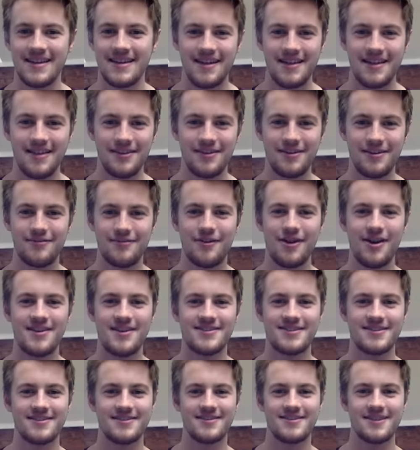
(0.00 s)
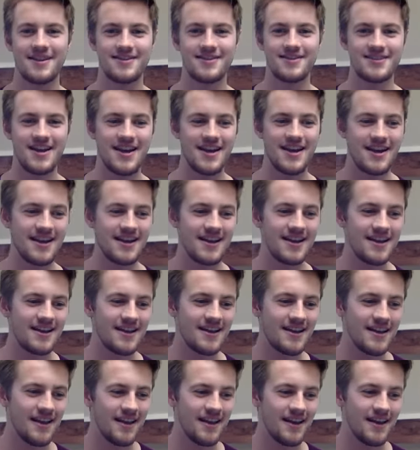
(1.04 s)
the universe is such a
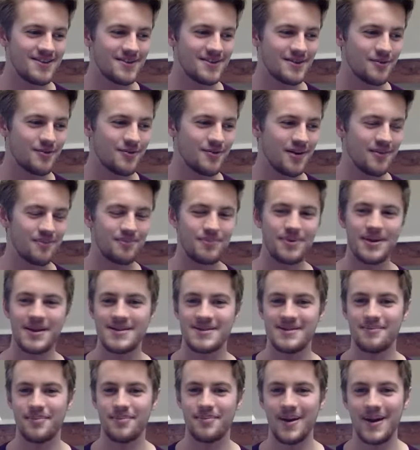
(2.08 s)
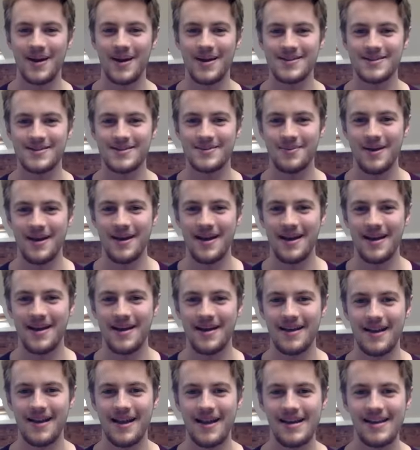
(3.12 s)
sort of unpleasant place
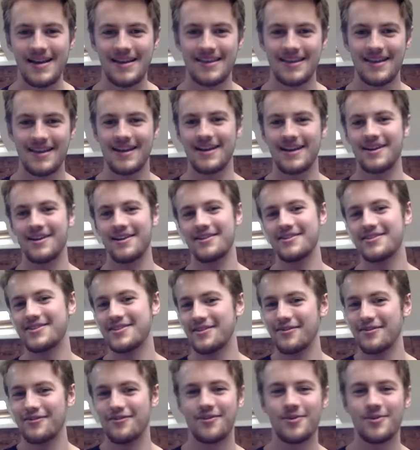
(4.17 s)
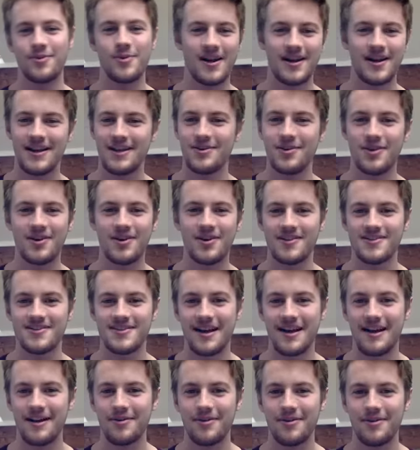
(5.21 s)
where anything could sort of quickly knock us
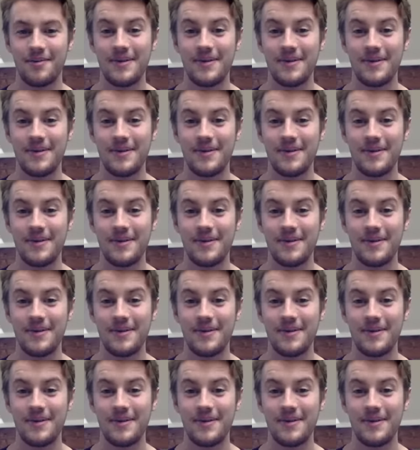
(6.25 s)
out.